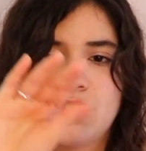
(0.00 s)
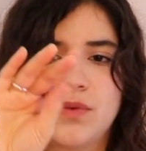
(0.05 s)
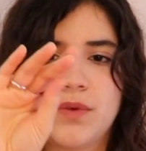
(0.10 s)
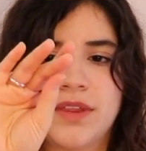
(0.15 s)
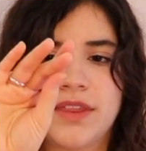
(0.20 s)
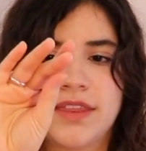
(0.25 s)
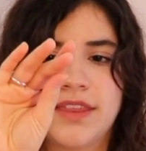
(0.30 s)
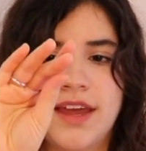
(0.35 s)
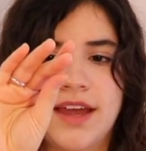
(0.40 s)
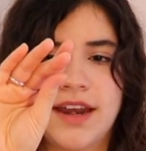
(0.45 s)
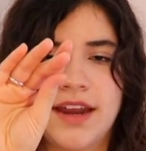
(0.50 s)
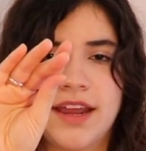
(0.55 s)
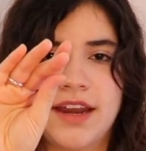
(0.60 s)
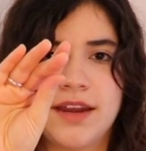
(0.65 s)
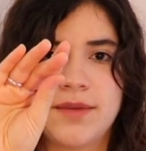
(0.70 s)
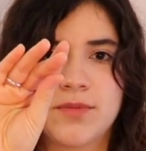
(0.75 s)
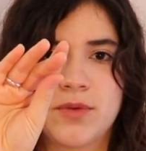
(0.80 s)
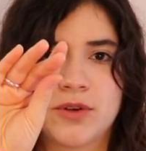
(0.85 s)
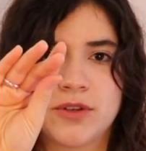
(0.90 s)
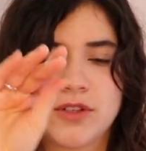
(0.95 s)
doing that
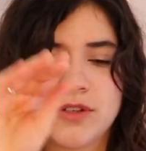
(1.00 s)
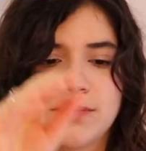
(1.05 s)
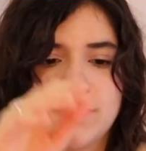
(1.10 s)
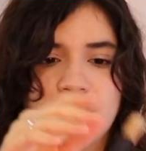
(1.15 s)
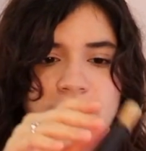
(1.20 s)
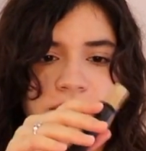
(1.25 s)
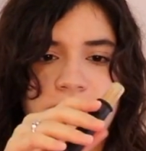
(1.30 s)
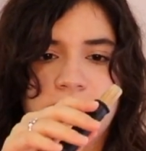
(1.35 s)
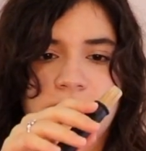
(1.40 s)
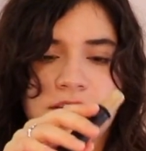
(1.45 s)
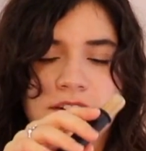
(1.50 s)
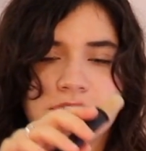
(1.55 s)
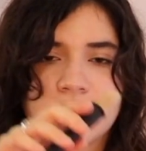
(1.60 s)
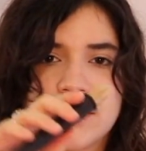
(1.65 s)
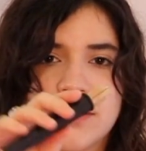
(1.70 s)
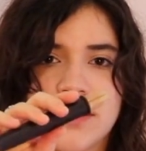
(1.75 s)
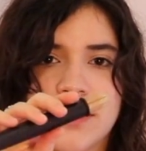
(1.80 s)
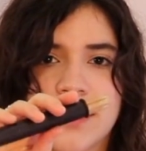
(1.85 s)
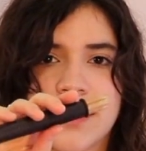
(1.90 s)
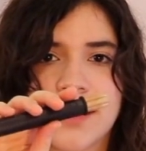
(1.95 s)
anymore to my
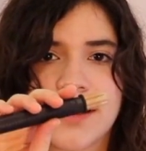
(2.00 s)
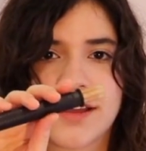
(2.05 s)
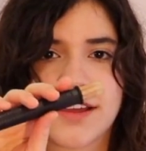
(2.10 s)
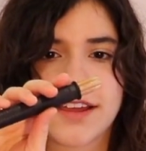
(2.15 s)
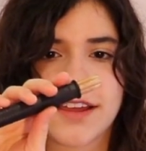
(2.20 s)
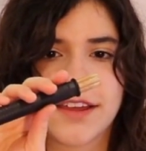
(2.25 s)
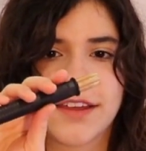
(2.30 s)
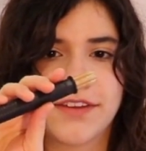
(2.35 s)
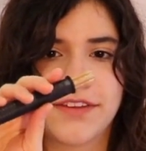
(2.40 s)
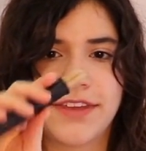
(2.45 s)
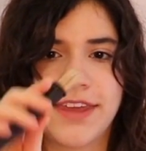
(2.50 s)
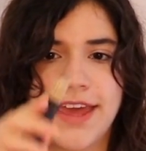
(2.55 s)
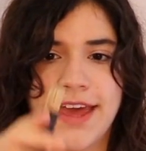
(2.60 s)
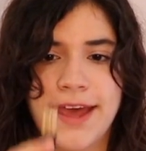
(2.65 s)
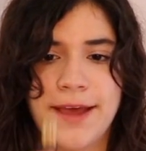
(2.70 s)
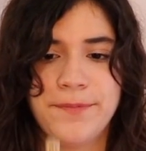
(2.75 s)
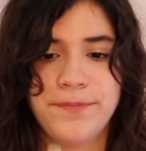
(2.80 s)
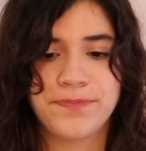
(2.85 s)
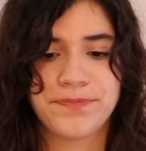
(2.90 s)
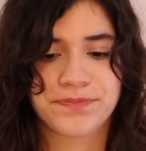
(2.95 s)
fingers. Look, Yeah.